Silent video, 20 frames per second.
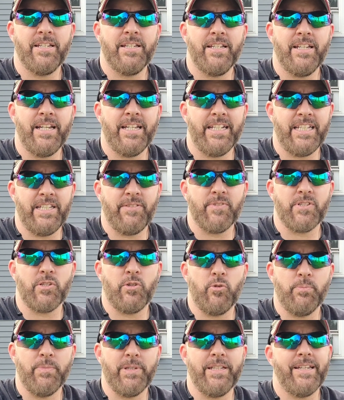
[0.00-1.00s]
And he even
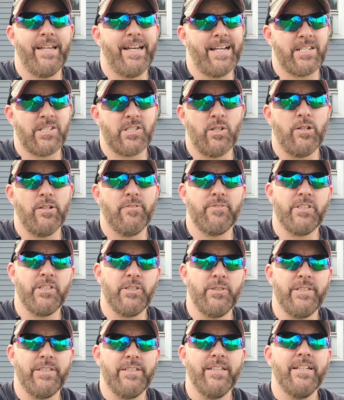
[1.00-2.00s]
told me, hats off
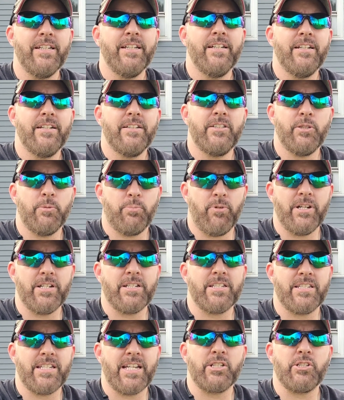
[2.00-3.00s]
to it. Your
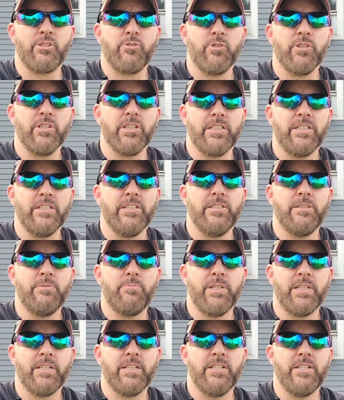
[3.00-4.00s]
price is actually really good
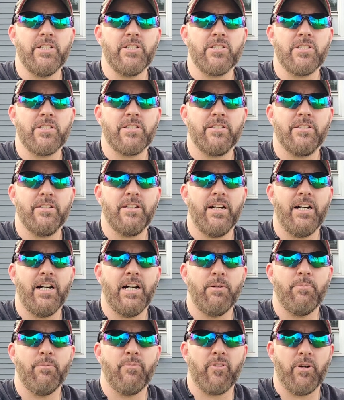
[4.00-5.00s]
because
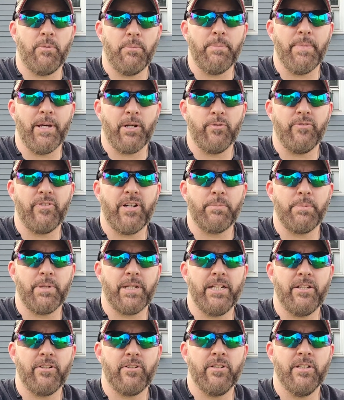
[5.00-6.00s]
um, from a metal
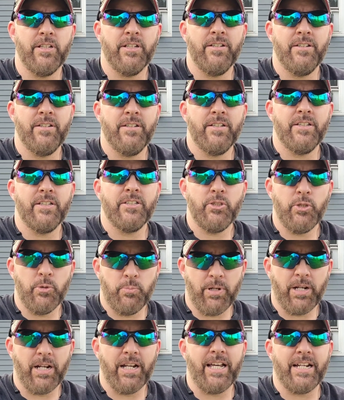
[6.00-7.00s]
fabricator, you
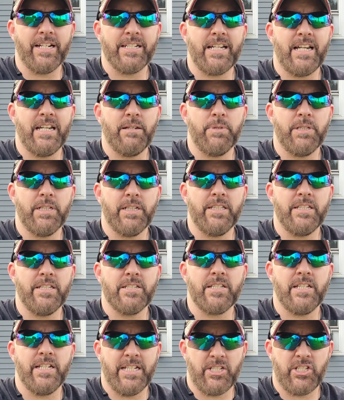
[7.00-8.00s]
put a lot of time into
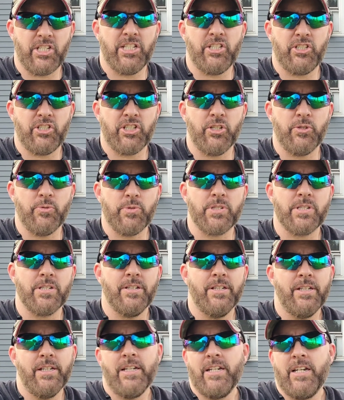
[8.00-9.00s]
these, and it, it shows.
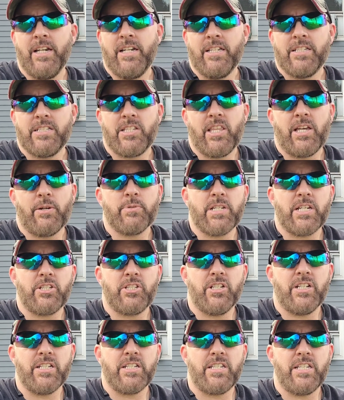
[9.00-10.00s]
So that was
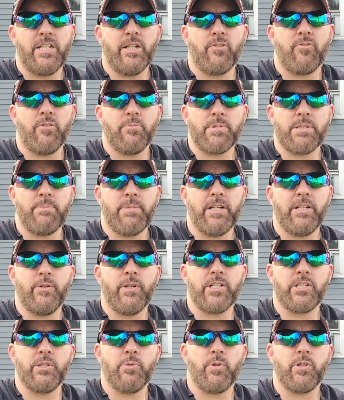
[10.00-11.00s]
actually nice to hear from somebody who
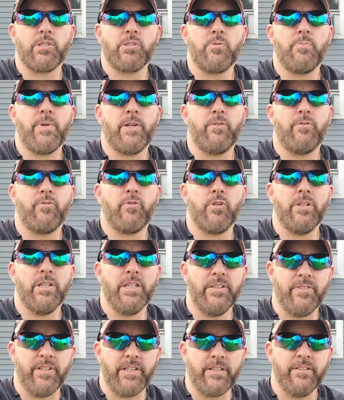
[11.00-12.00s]
actually works with metal for a
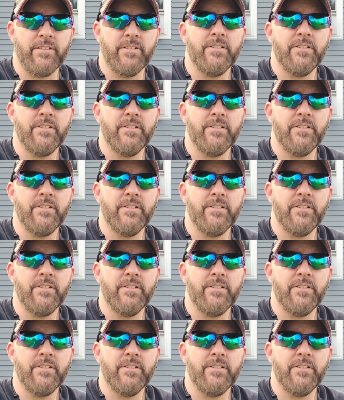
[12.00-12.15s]
living.